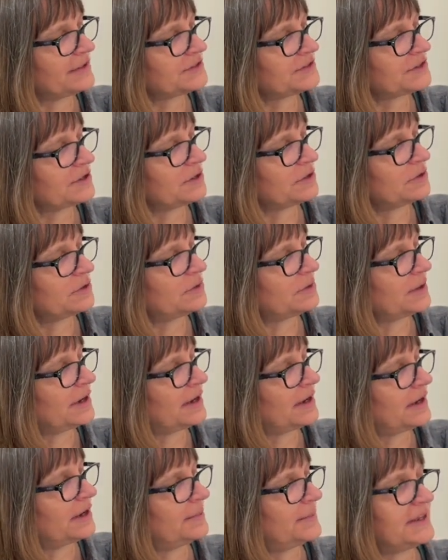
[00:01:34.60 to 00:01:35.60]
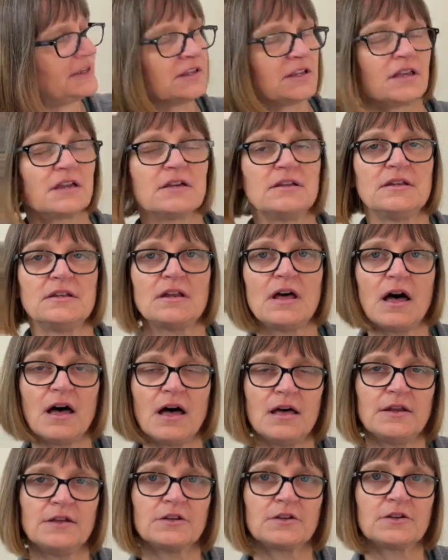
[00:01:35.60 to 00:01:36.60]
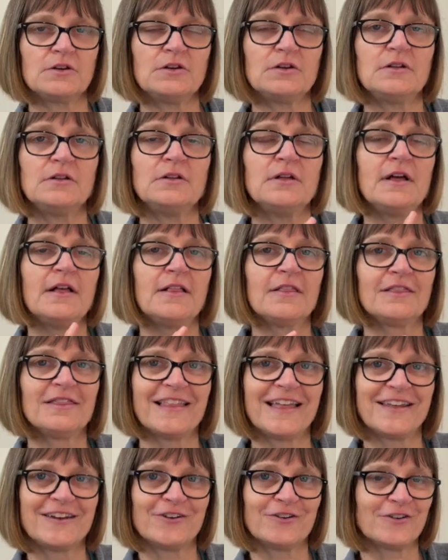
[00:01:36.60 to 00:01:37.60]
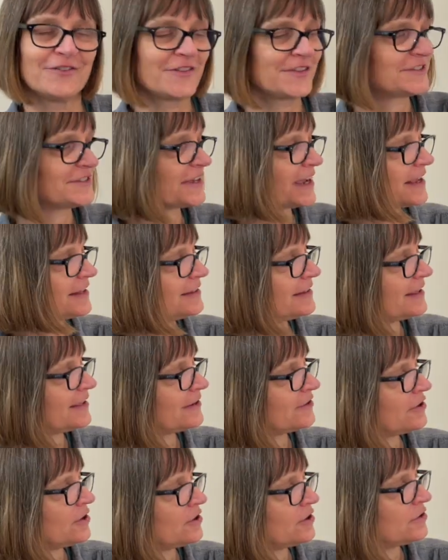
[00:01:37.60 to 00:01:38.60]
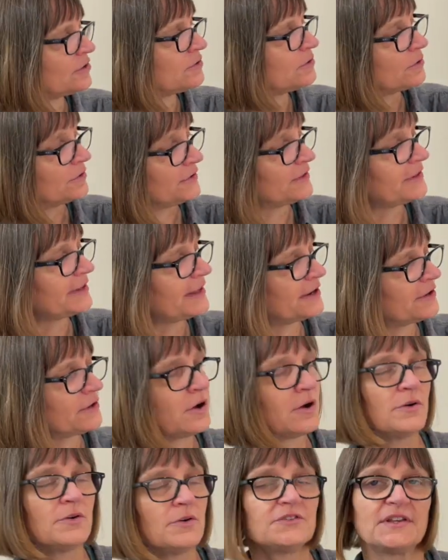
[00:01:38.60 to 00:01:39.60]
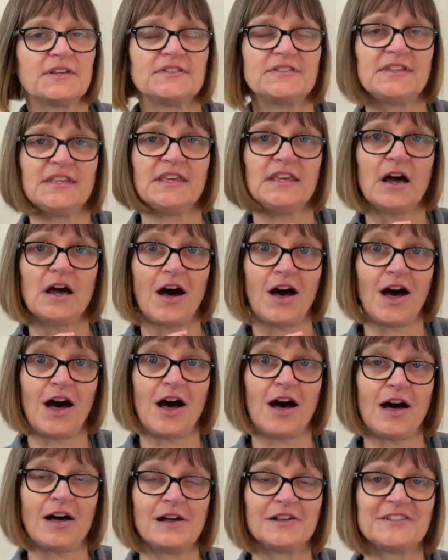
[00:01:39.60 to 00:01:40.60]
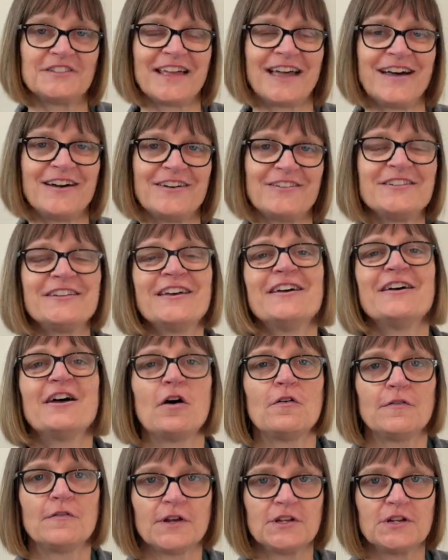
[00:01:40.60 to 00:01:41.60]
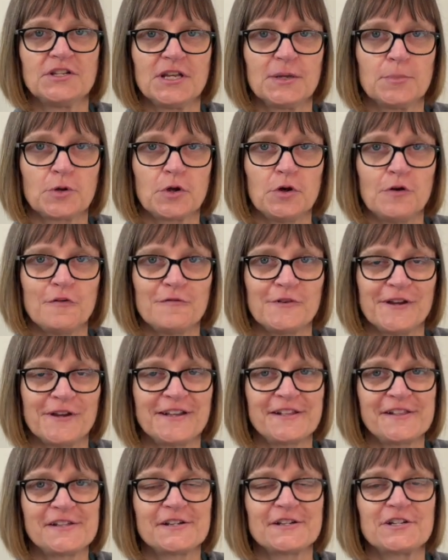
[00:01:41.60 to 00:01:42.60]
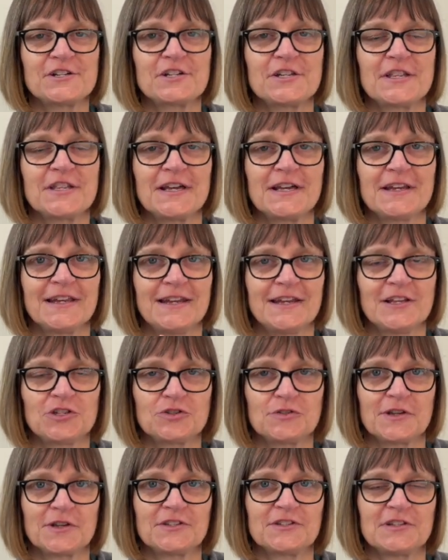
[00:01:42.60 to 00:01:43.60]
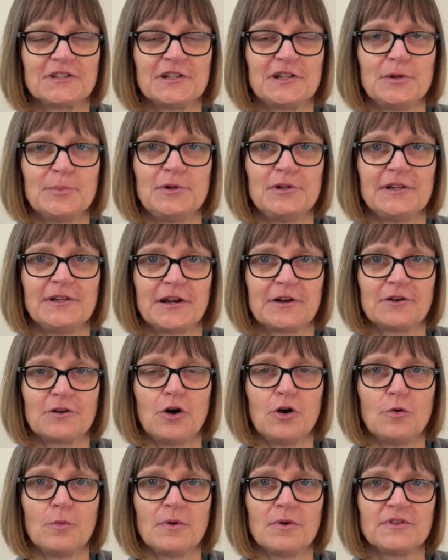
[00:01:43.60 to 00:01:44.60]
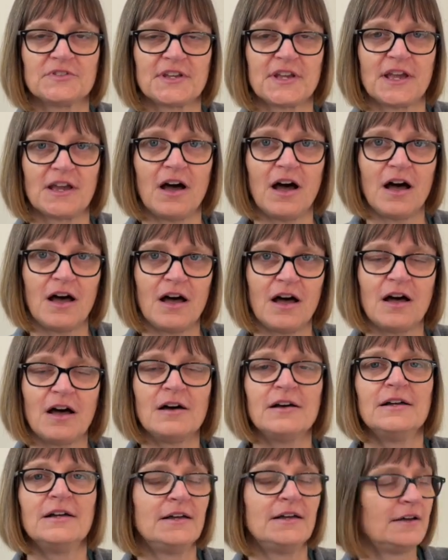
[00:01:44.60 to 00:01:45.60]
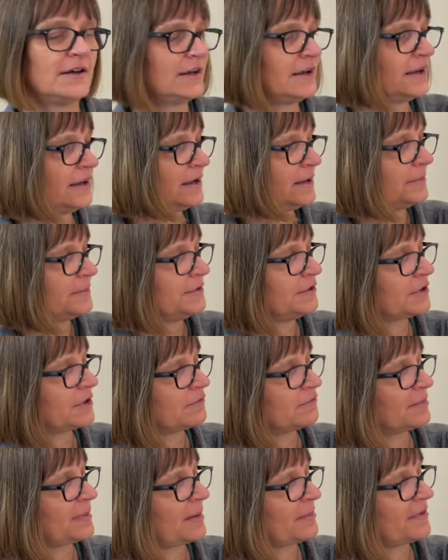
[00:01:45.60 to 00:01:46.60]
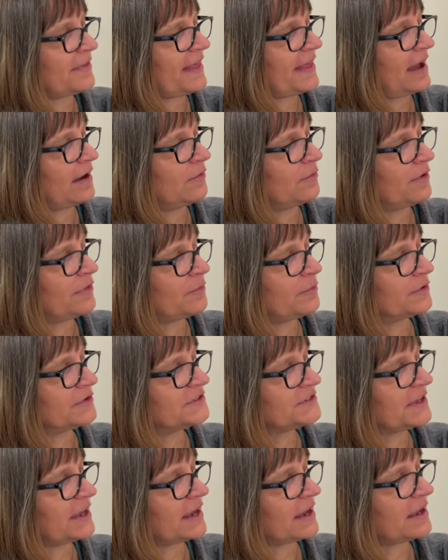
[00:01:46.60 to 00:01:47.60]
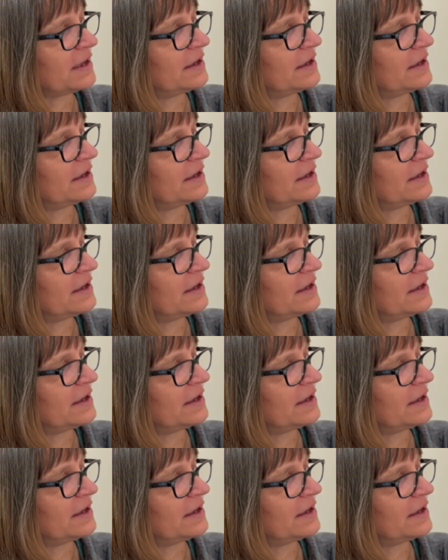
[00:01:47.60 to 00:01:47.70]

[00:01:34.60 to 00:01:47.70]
so in canonical, the second letter O, or the letter O says the ah sound. Very typical for English that in a stressed syllable, letter O will say ah. You can remember that with words like